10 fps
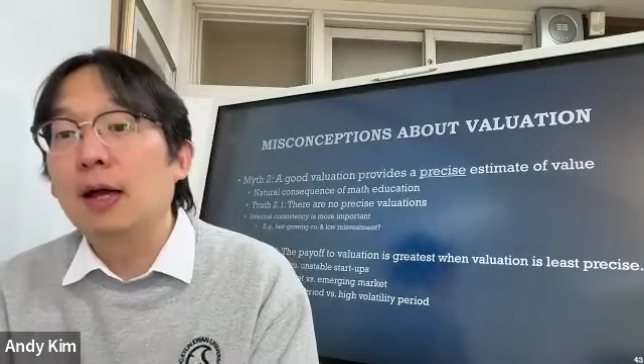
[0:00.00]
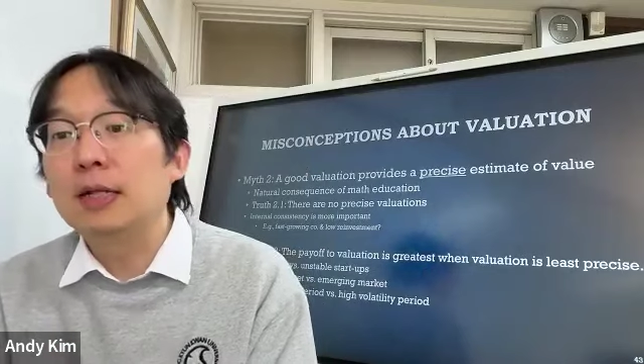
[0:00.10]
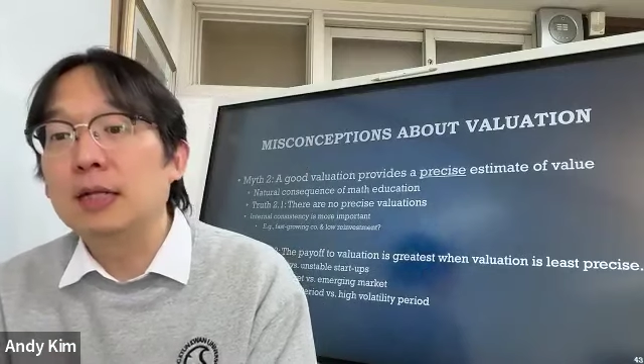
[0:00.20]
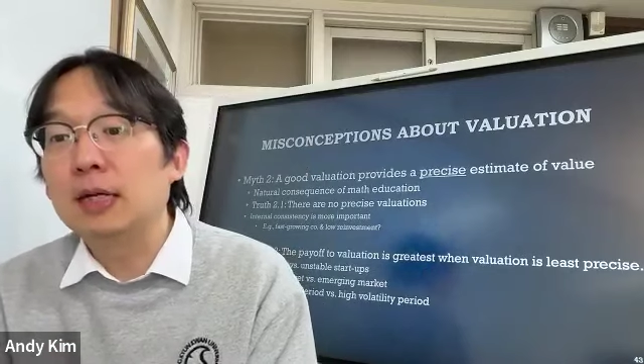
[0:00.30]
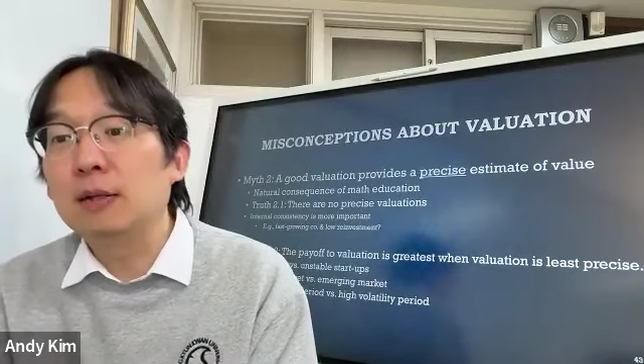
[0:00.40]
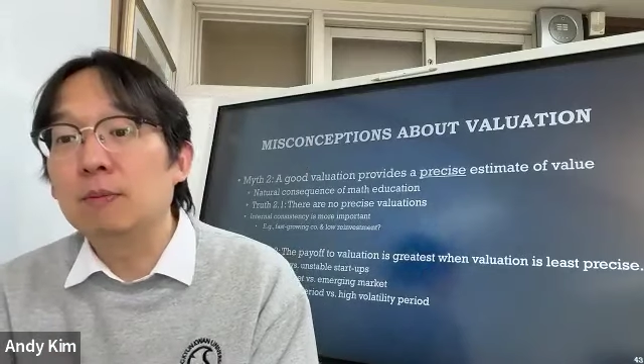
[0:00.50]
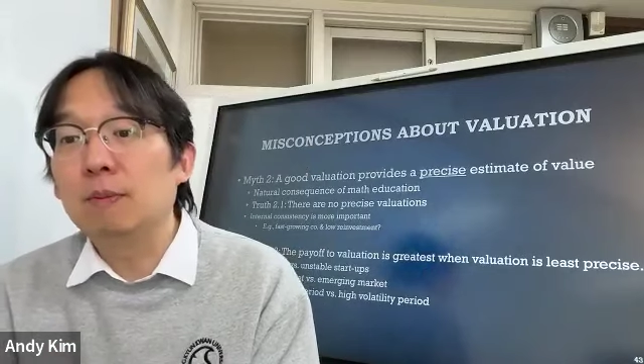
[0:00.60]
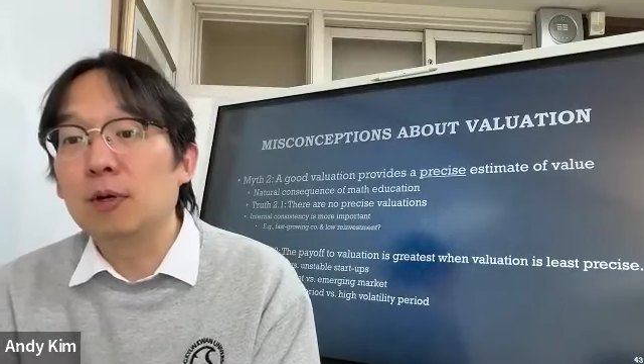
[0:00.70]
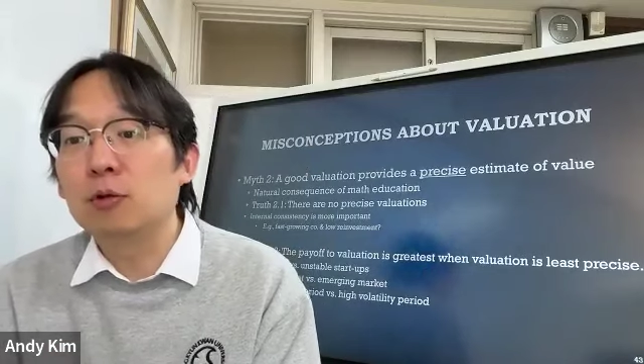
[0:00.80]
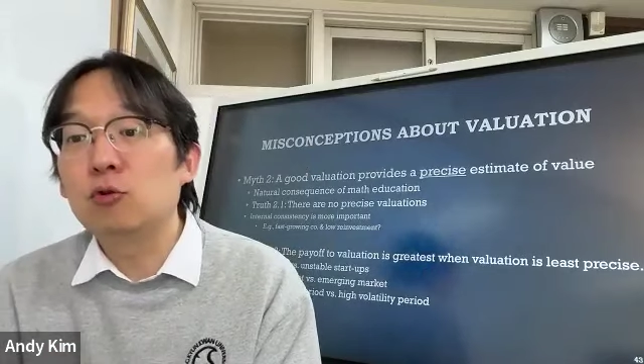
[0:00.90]
And
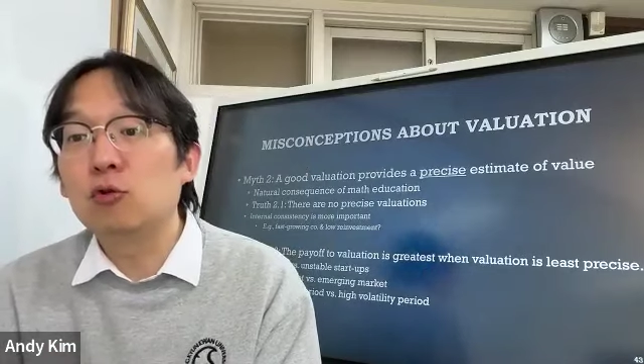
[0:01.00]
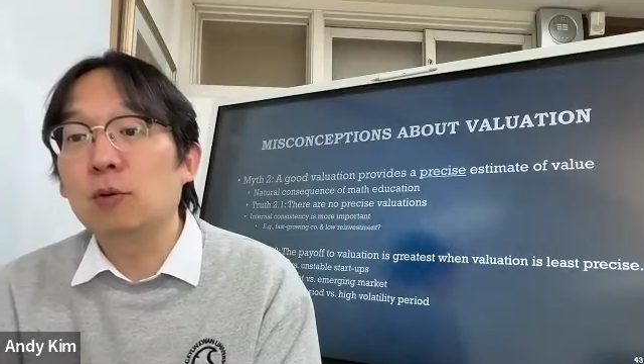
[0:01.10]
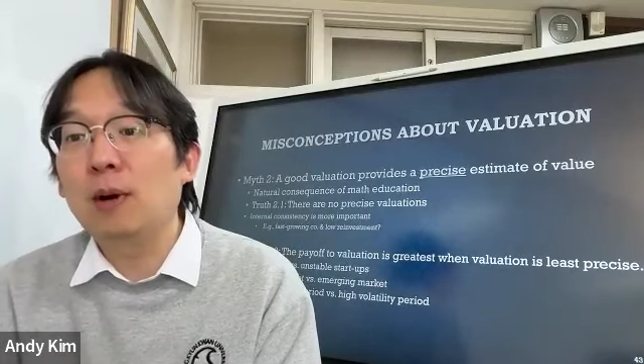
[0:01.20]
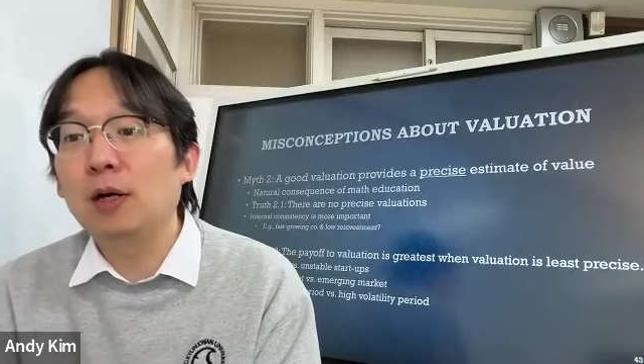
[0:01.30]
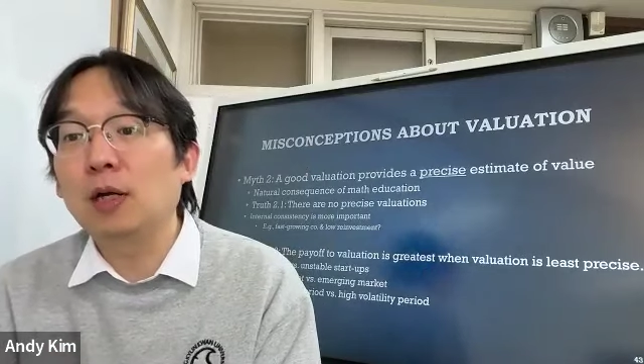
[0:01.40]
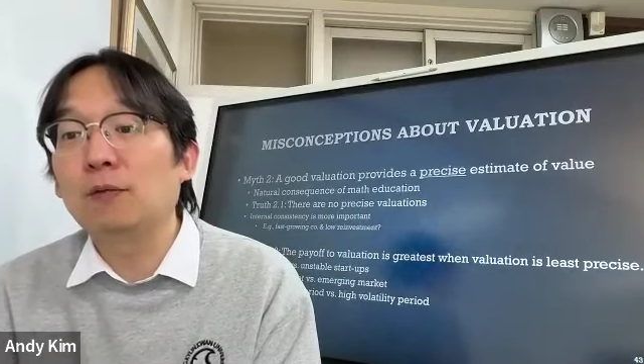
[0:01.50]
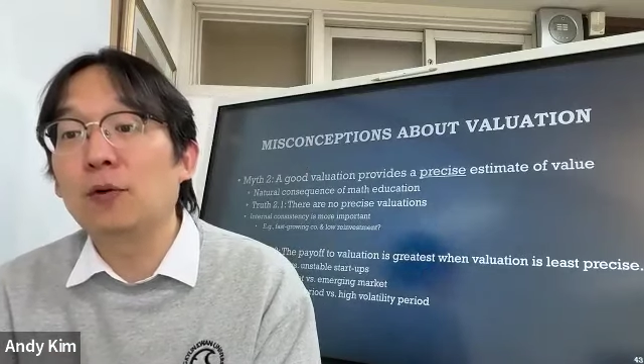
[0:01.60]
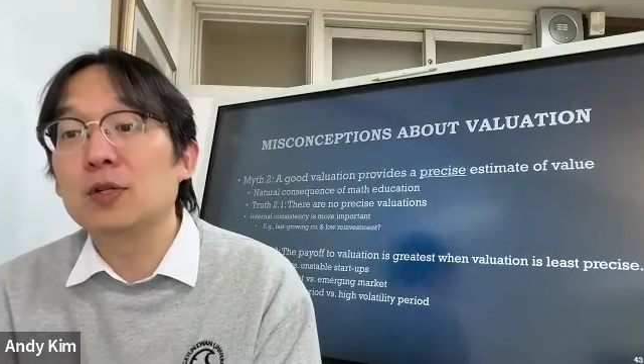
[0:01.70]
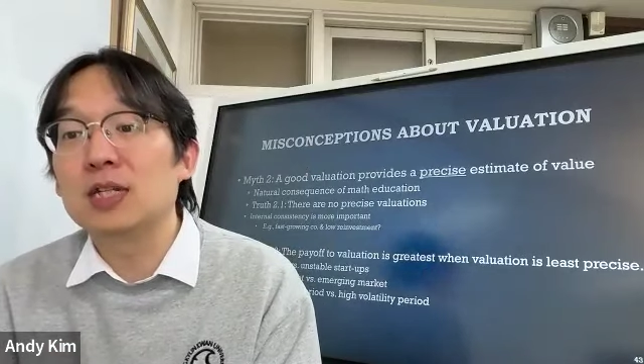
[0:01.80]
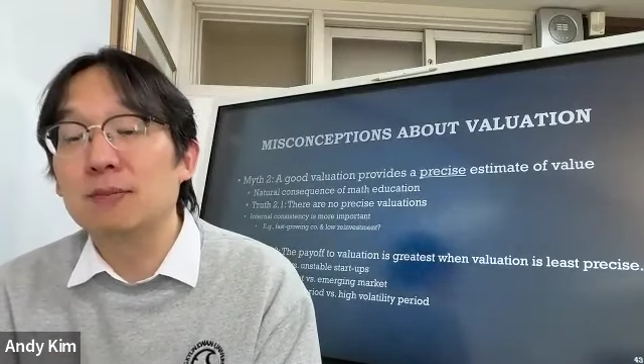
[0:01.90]
then mature market
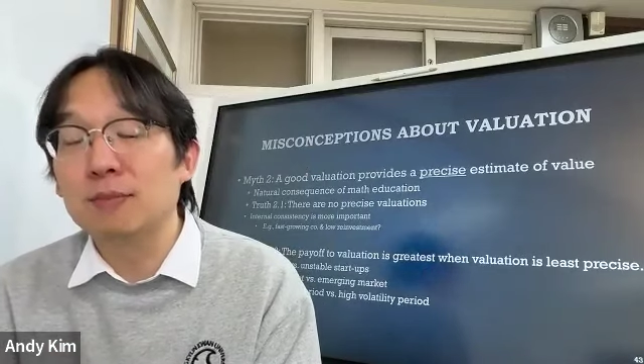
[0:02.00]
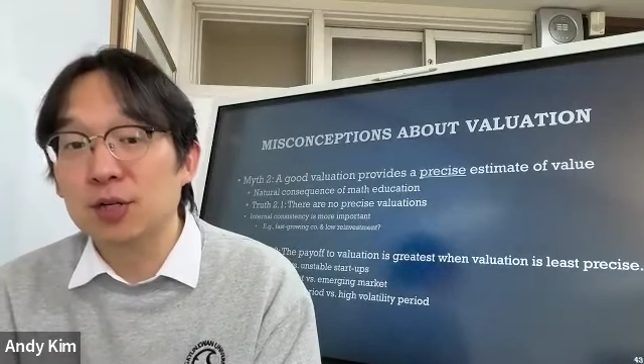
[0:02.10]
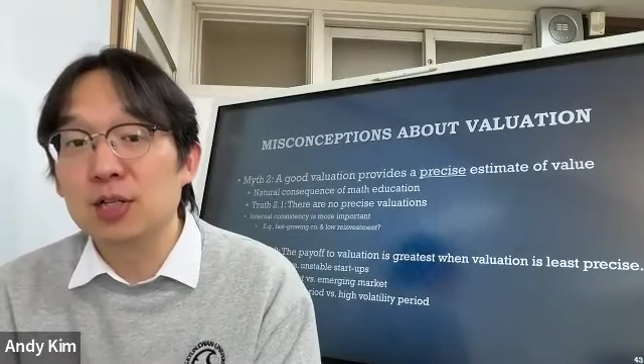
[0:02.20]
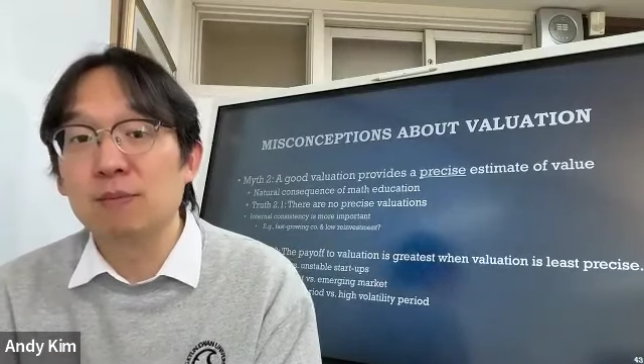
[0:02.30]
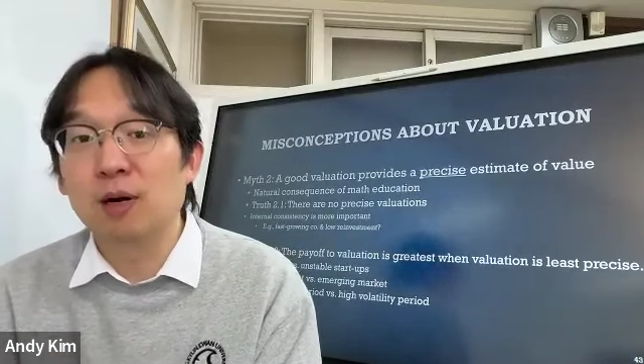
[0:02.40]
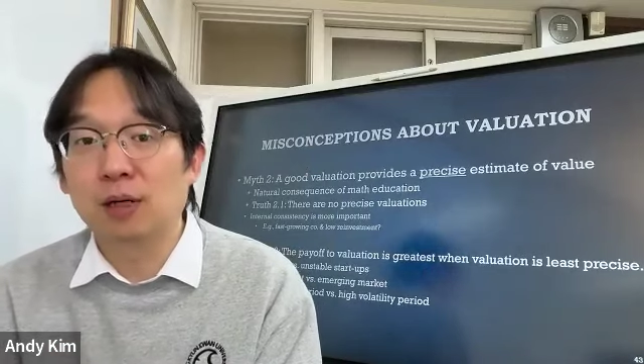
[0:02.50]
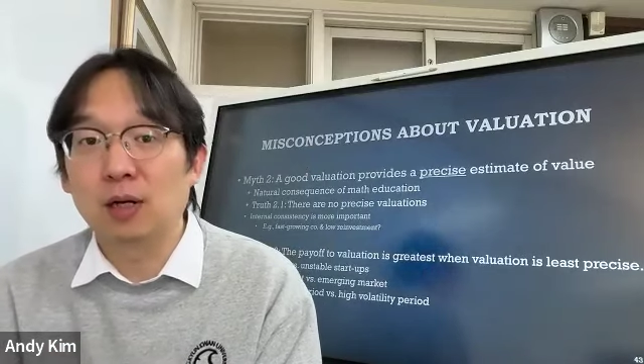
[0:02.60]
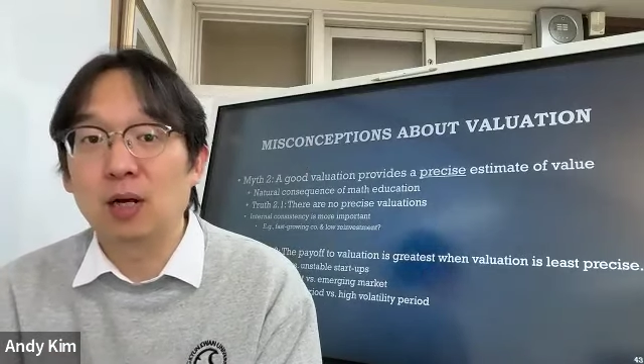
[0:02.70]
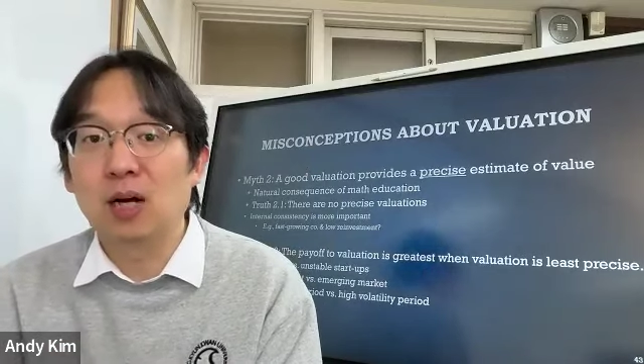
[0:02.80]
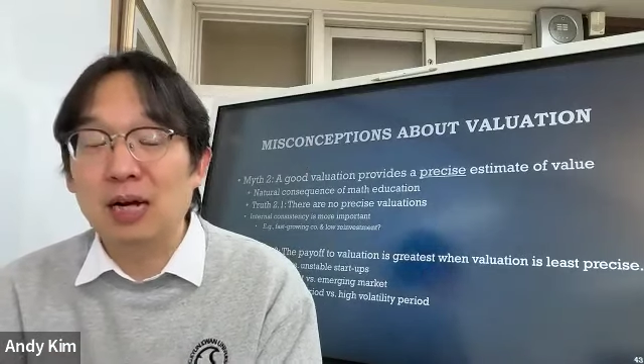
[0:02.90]
versus emerging
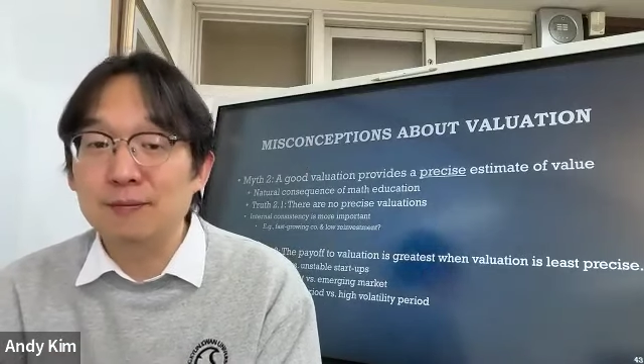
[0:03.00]
market.